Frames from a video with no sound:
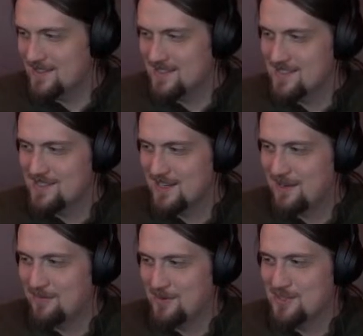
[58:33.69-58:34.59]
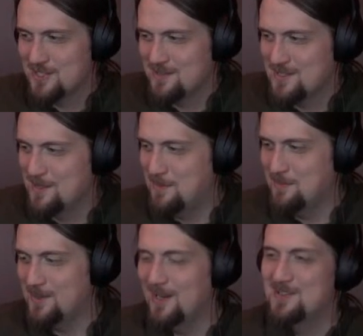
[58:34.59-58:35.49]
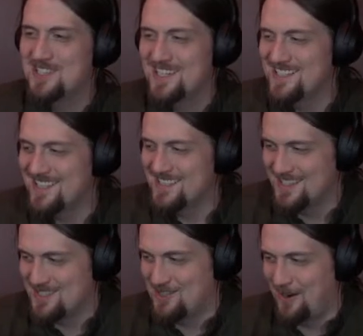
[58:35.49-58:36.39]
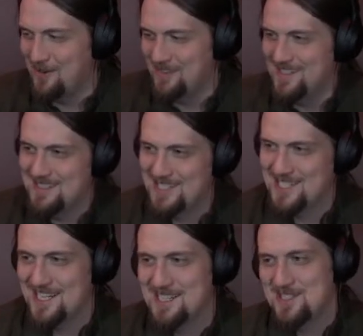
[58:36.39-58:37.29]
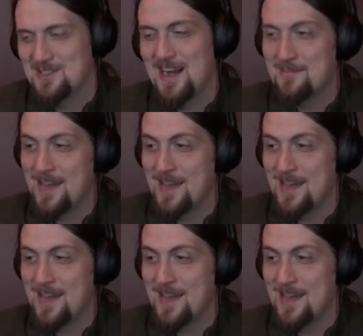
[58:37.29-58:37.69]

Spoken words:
This is a version of Sleeping Beauty. OGS says this trout needs to shut his trap.